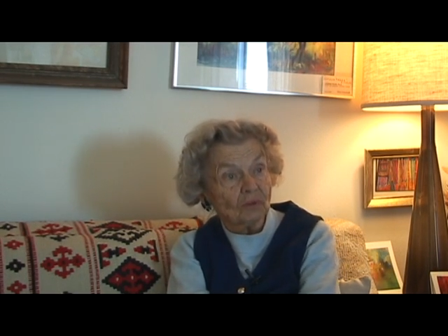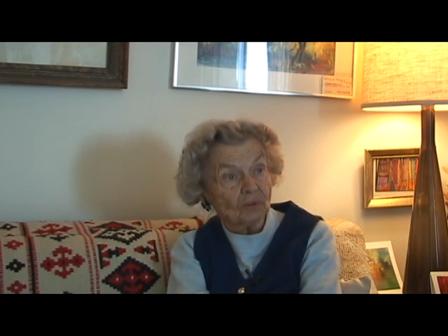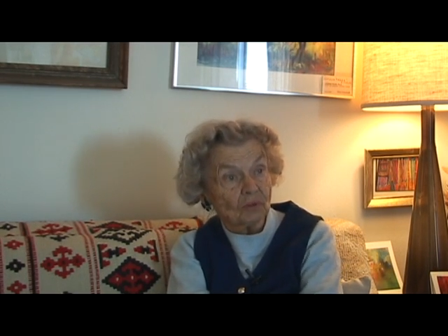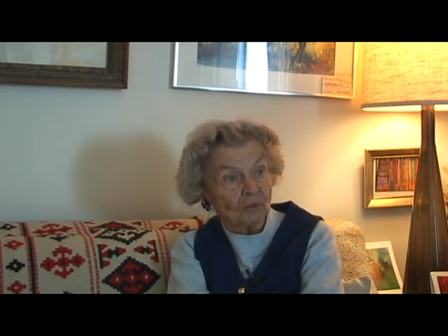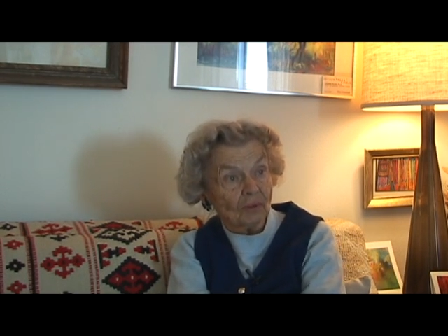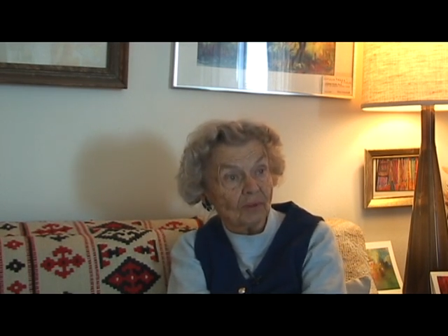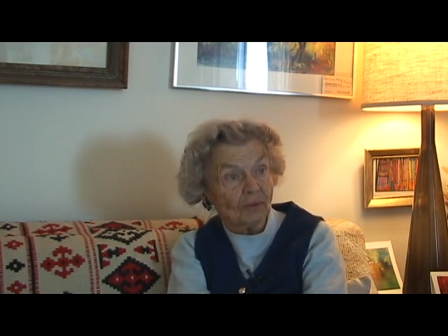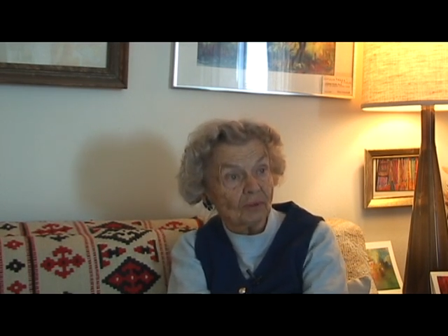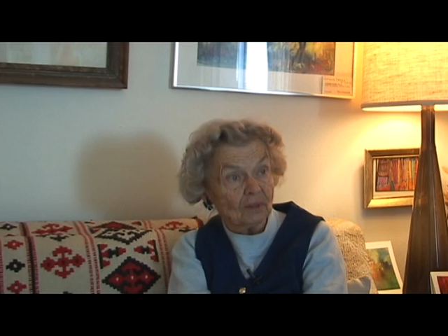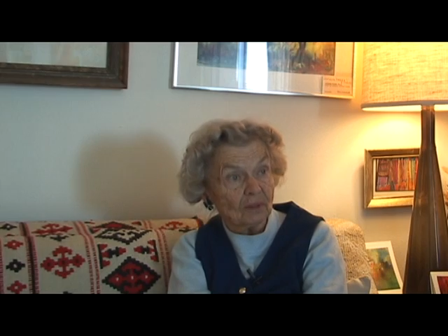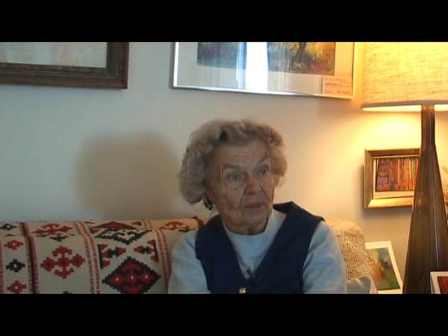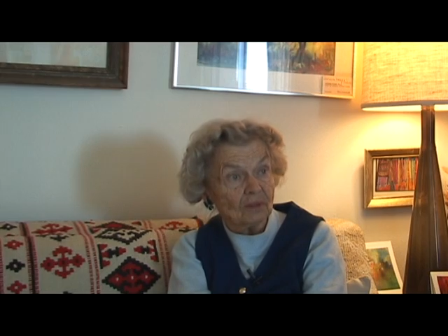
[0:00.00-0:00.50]
in
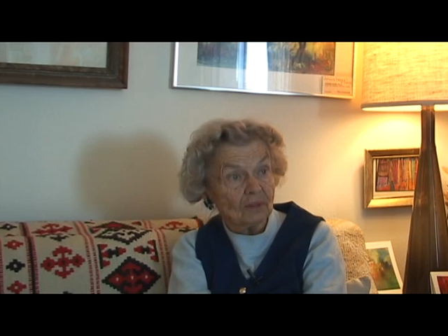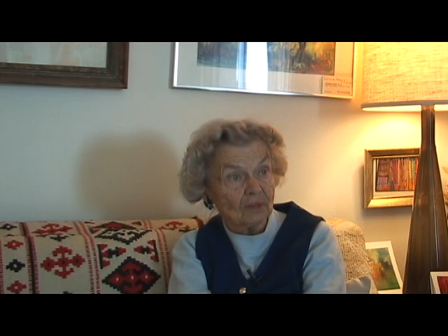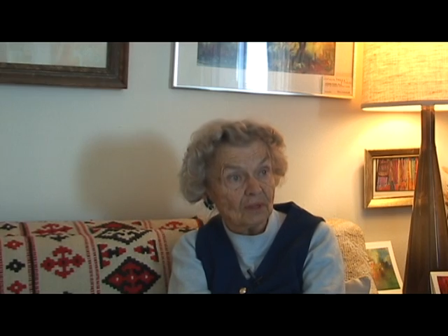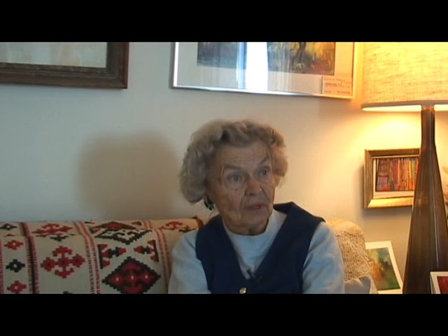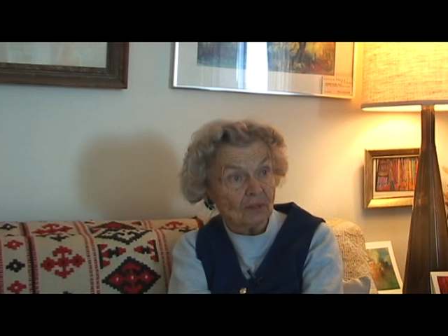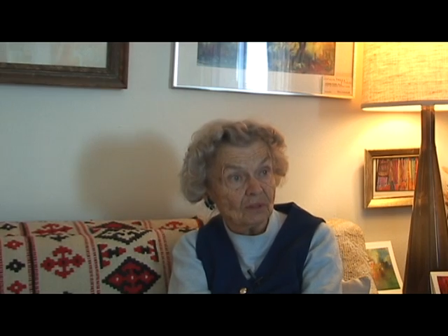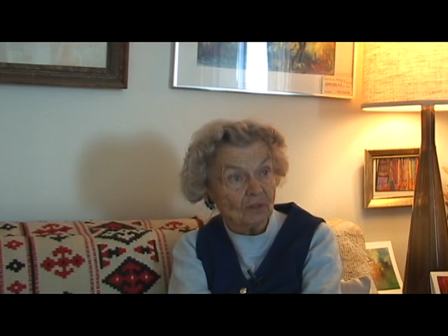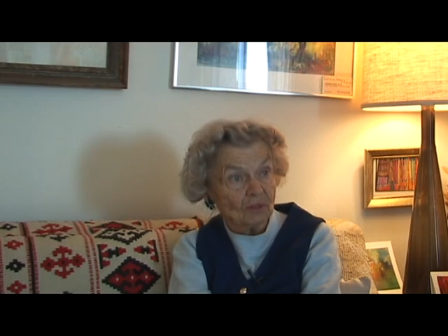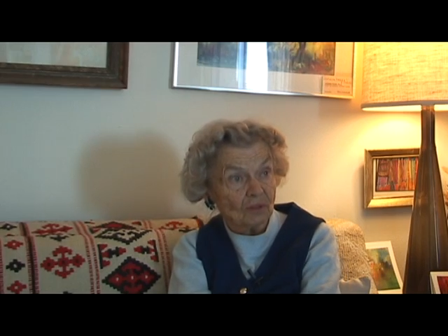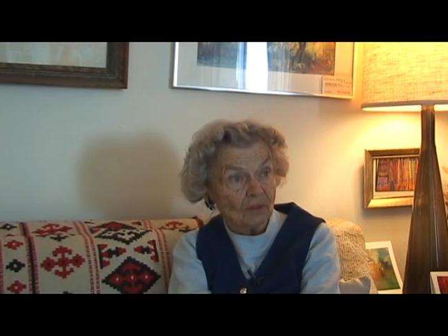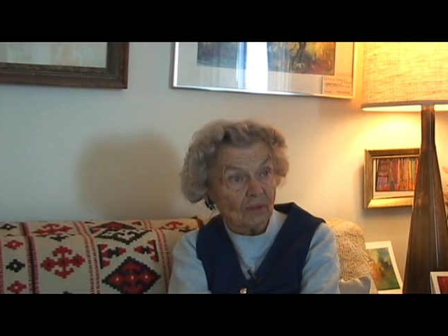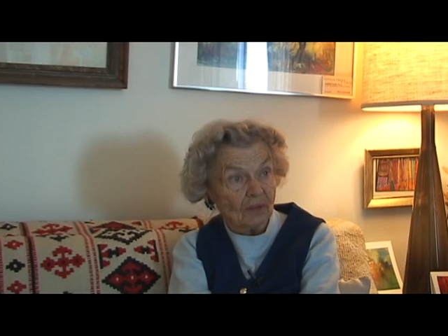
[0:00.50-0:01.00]
20th
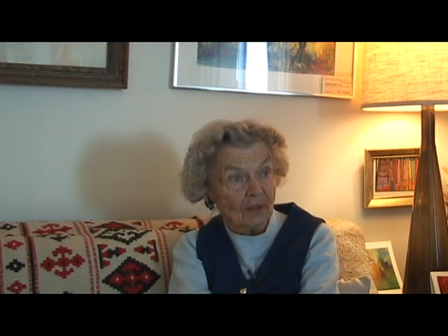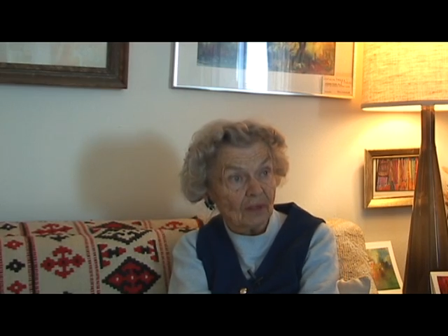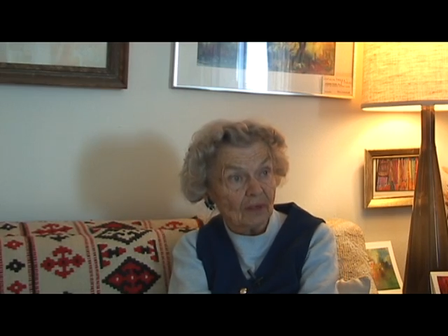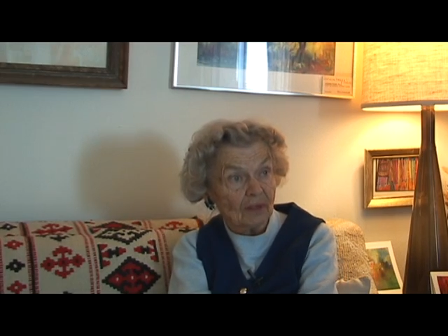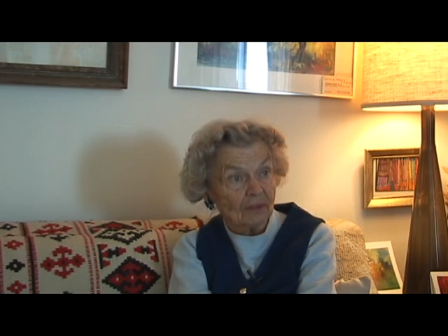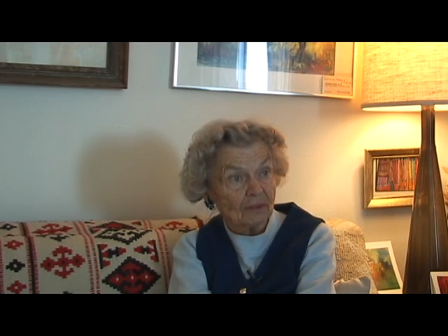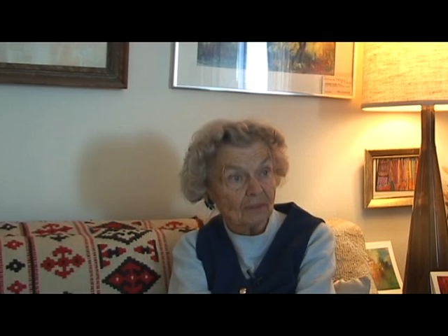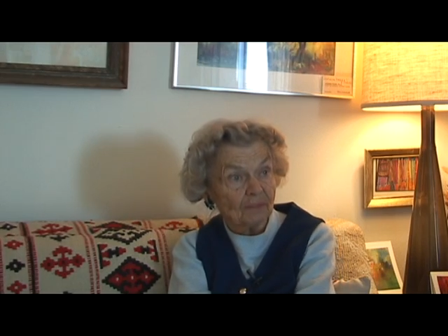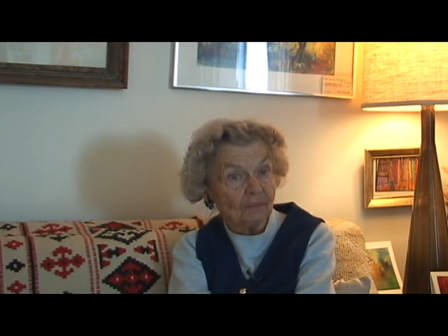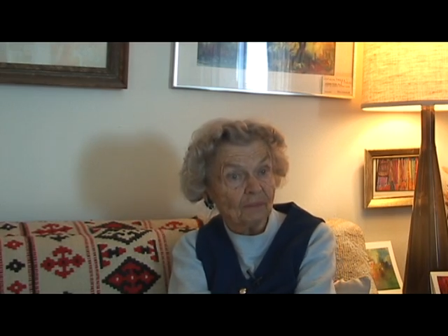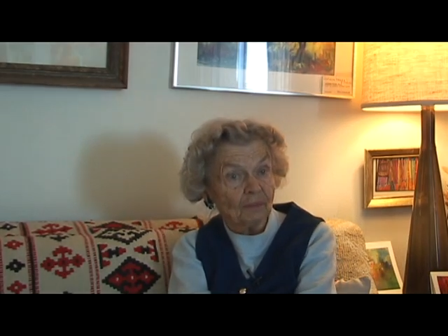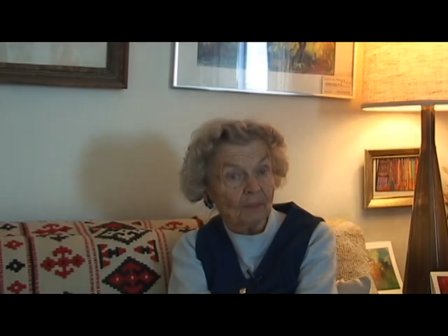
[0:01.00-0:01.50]
century art.